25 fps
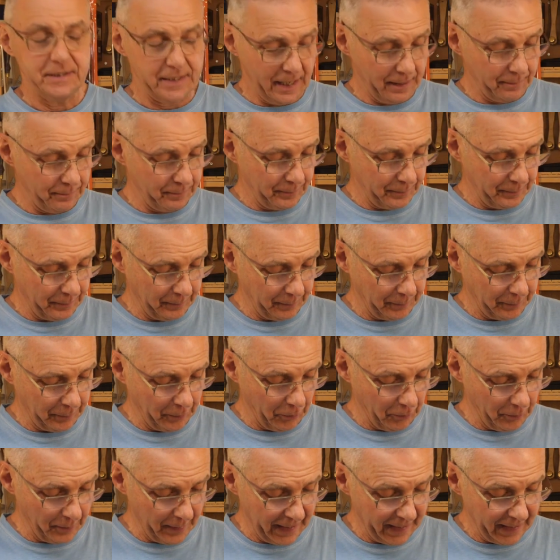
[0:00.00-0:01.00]
dad
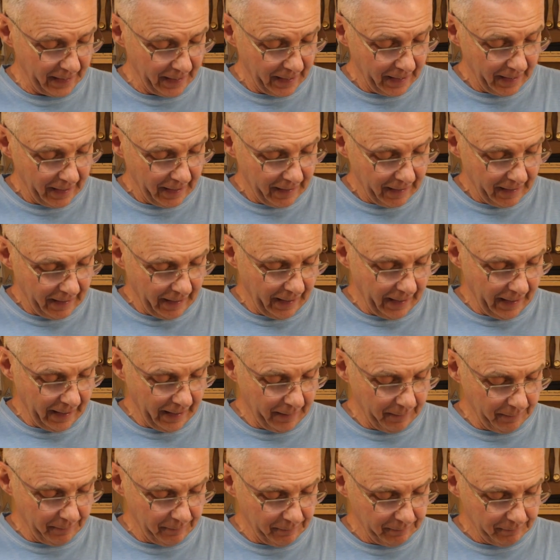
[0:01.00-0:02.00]
bought me,
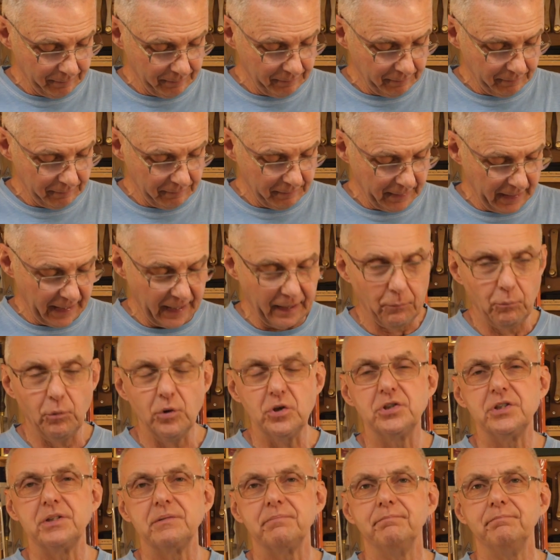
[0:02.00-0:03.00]
it
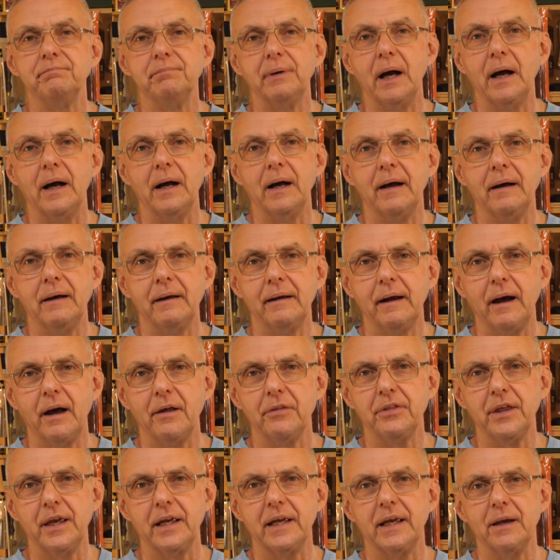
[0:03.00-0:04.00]
was, I
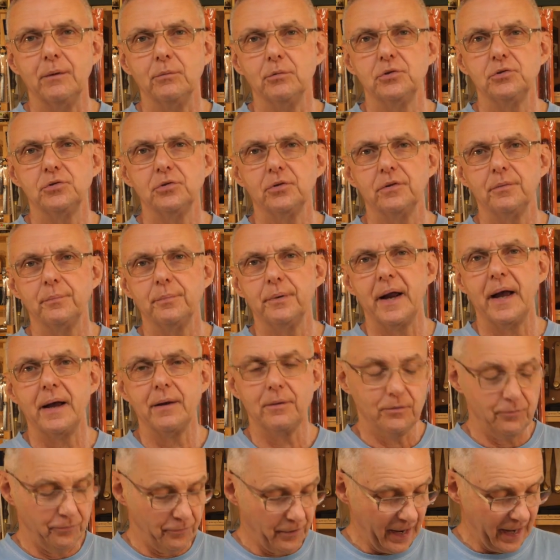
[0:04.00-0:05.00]
think it was sort of brown
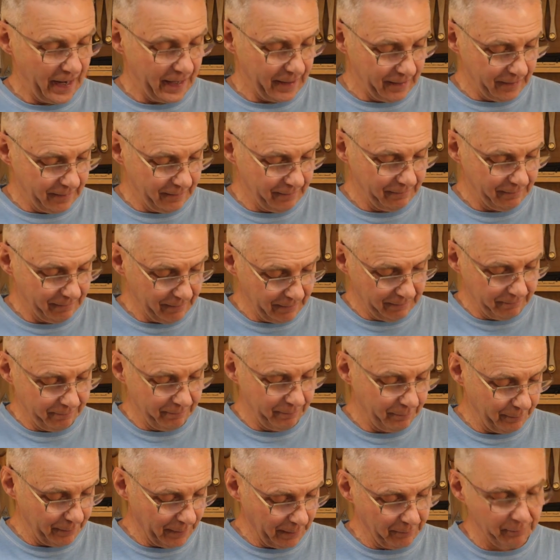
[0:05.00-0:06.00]
and red
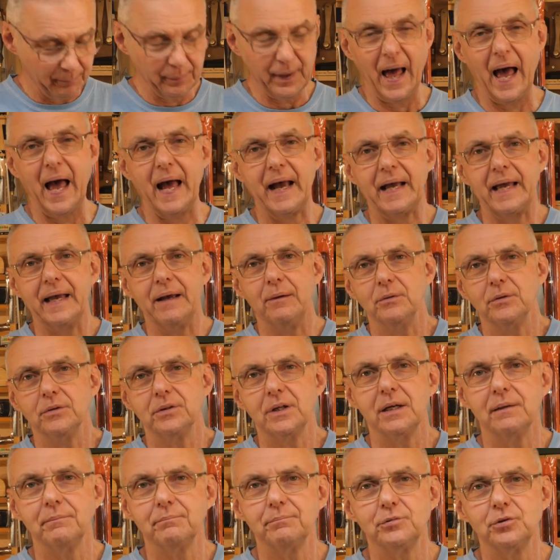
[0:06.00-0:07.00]
and black. It was
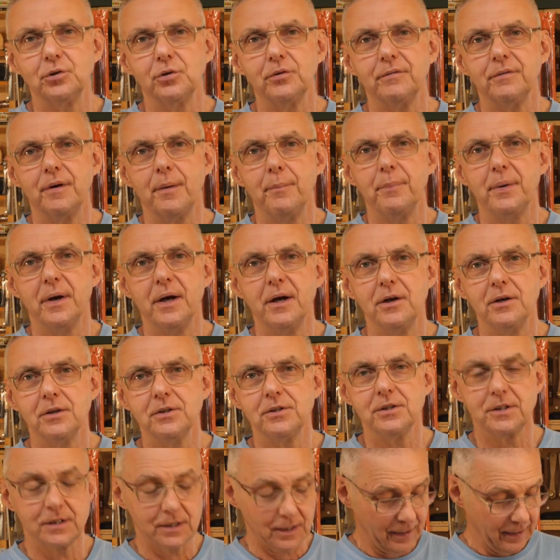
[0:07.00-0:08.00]
a sort of a
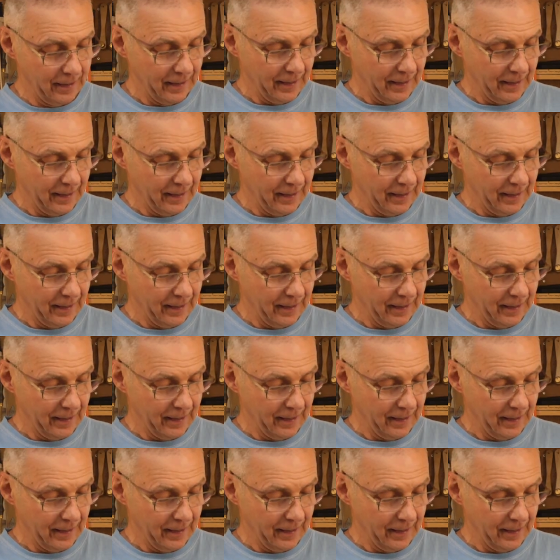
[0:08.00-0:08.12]
burst.